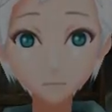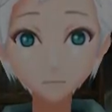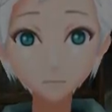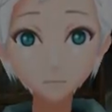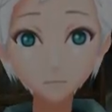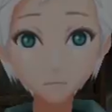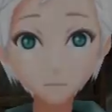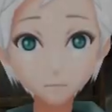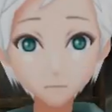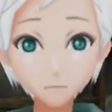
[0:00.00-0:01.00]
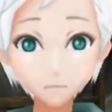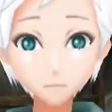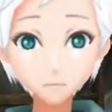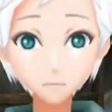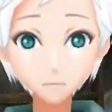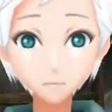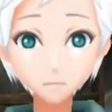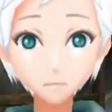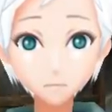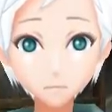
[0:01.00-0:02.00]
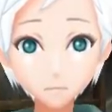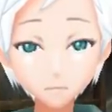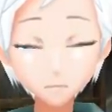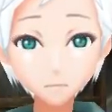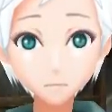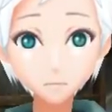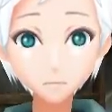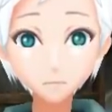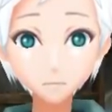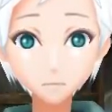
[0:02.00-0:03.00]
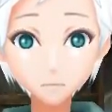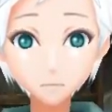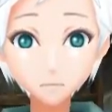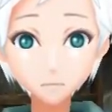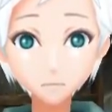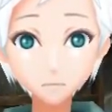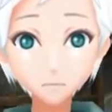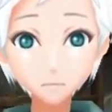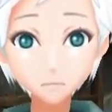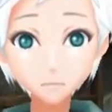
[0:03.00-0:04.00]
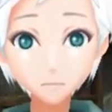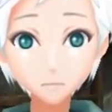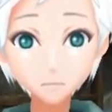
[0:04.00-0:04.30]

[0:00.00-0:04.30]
She bit her lip and nodded. Damn it. What the hell are we supposed to do now?